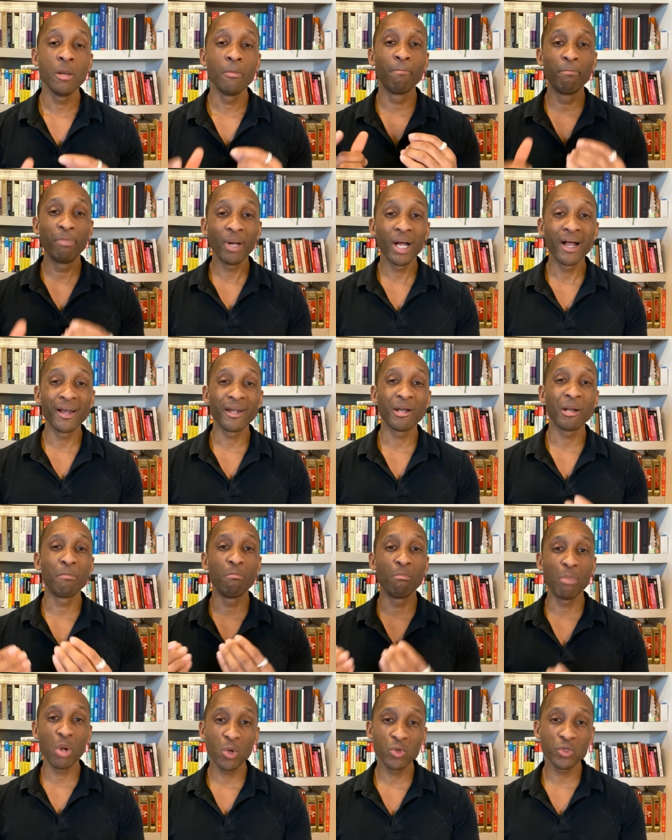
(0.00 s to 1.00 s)
But
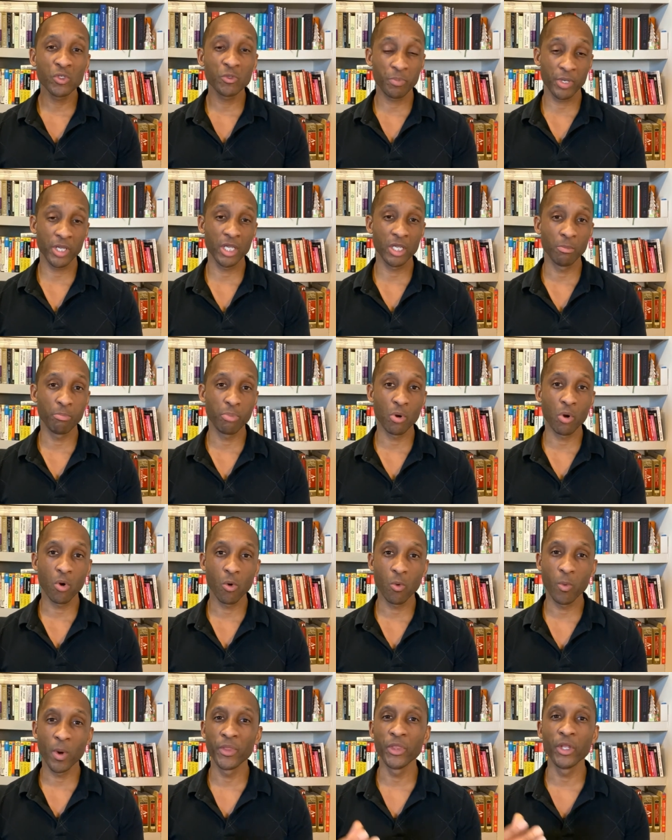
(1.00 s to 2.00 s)
most
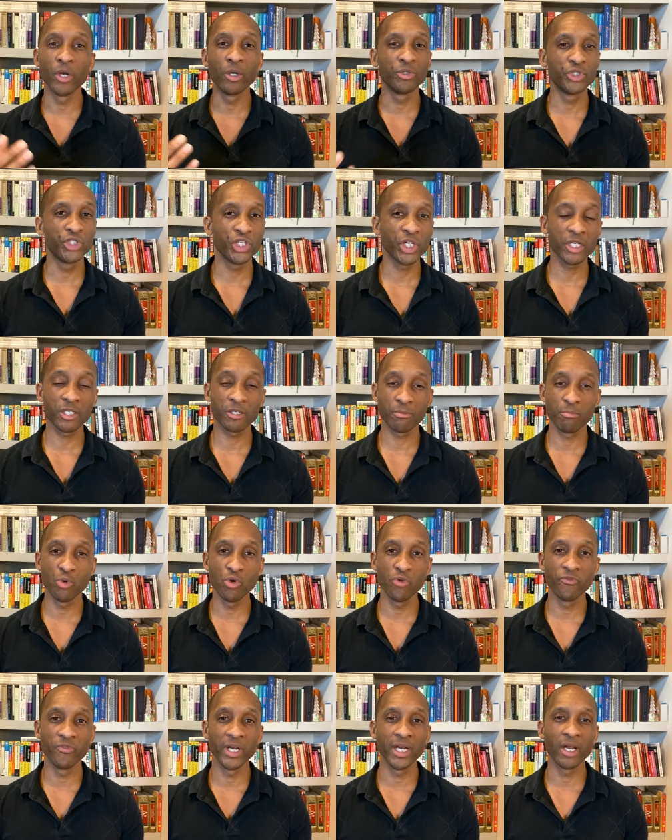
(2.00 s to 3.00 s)
people, when they're just
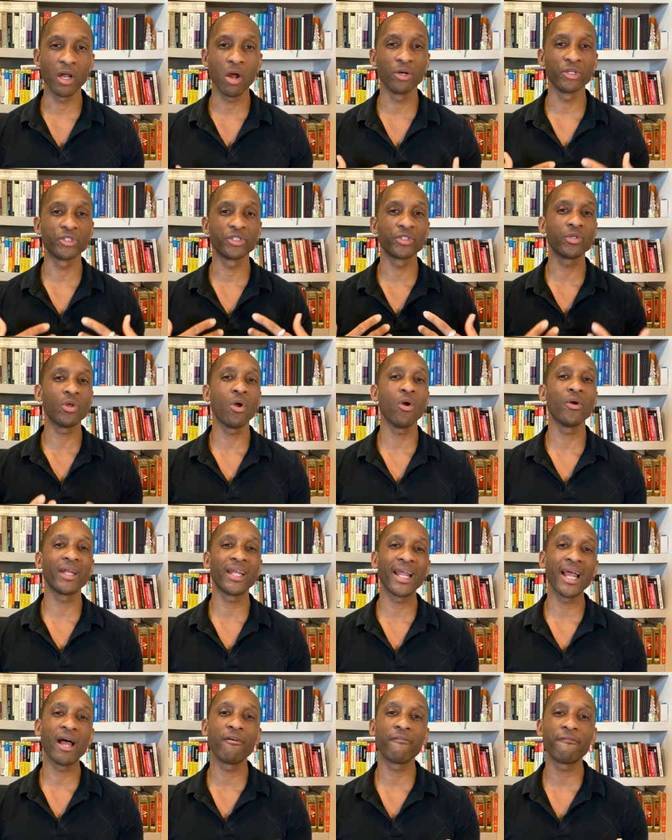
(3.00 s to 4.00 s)
moving, are
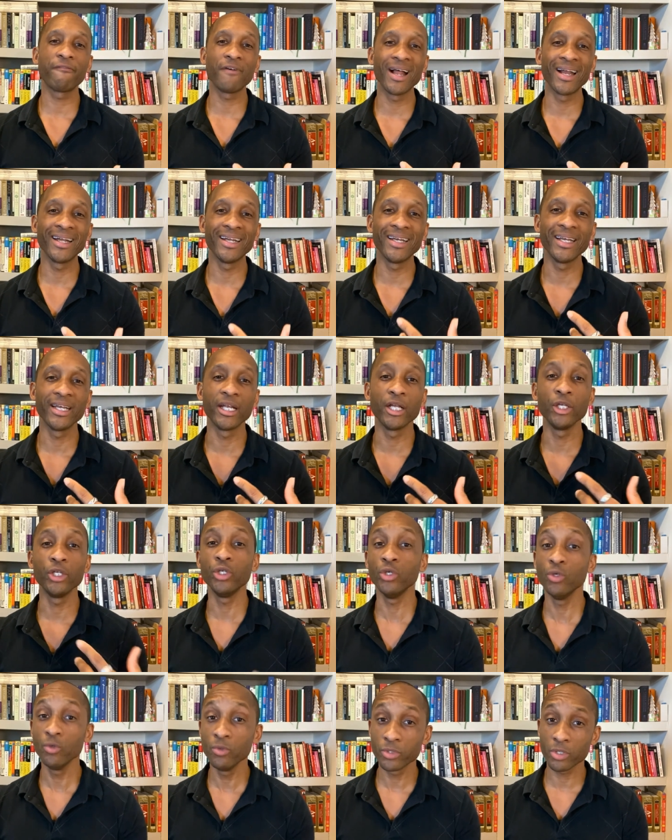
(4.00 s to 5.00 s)
starting out finding
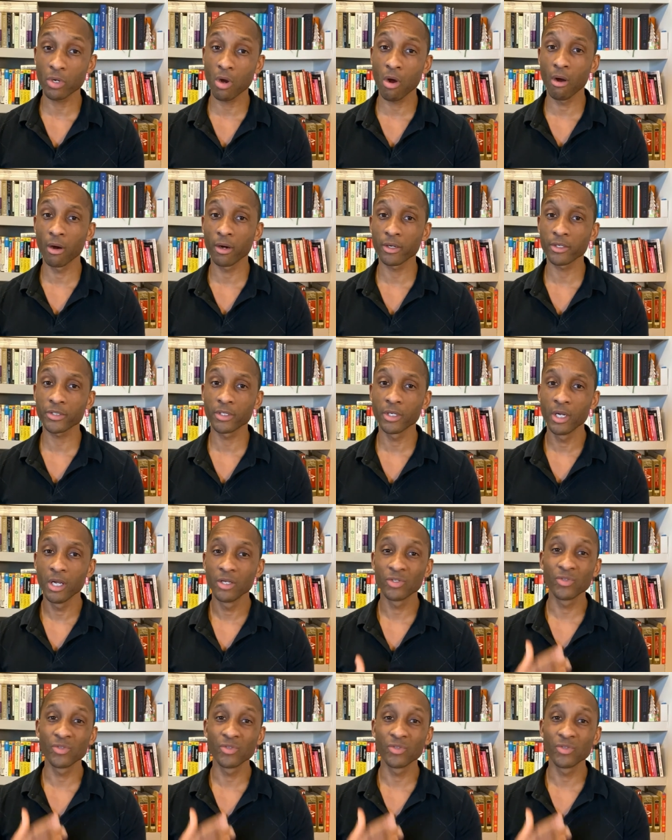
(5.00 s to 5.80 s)
used cars.